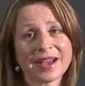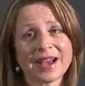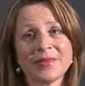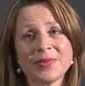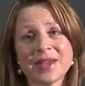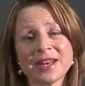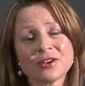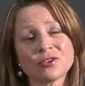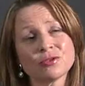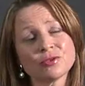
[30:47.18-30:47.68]
And
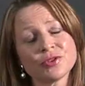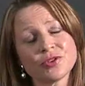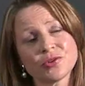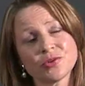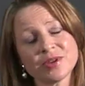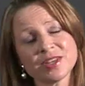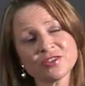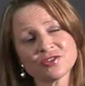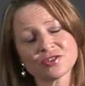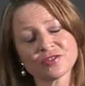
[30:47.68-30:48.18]
then go
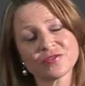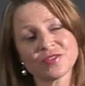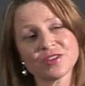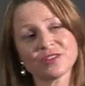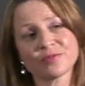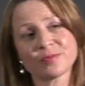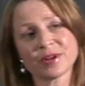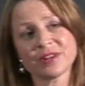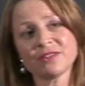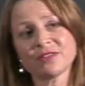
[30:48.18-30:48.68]
through each of
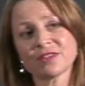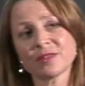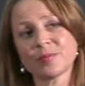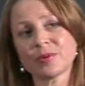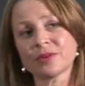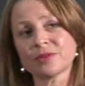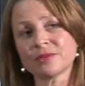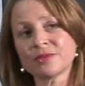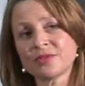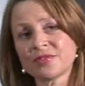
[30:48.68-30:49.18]
these
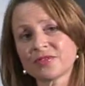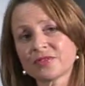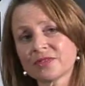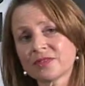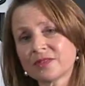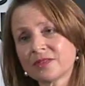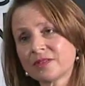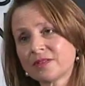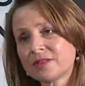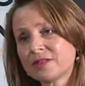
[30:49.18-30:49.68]
principles
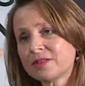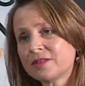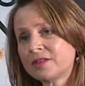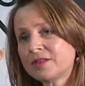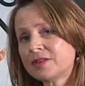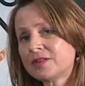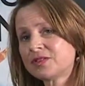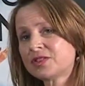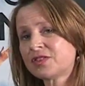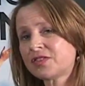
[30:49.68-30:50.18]

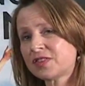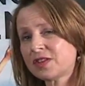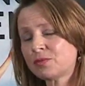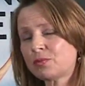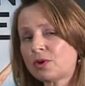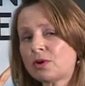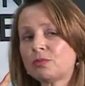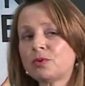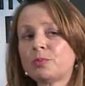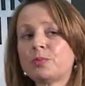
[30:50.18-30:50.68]
to see
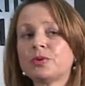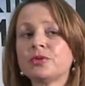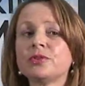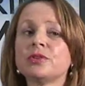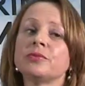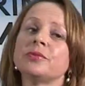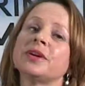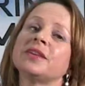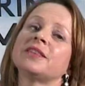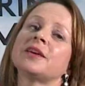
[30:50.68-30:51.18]
what will put
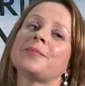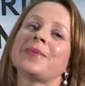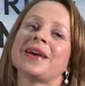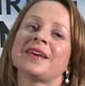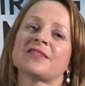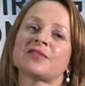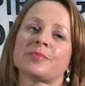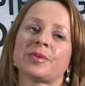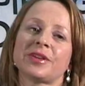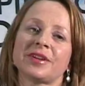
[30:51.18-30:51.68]
you in the
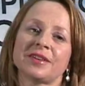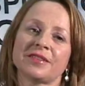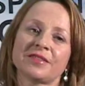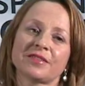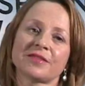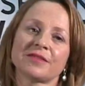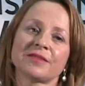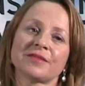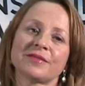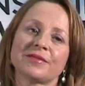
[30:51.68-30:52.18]
best
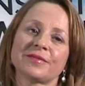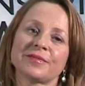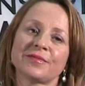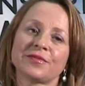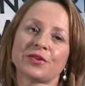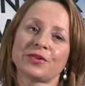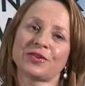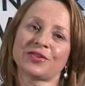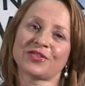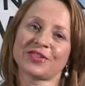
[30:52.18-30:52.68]
place
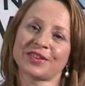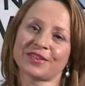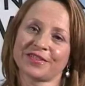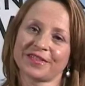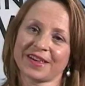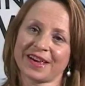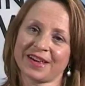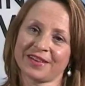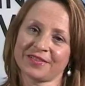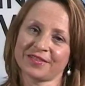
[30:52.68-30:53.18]
for
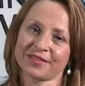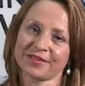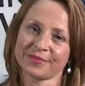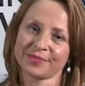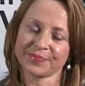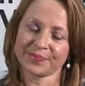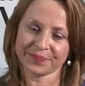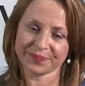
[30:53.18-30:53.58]
success.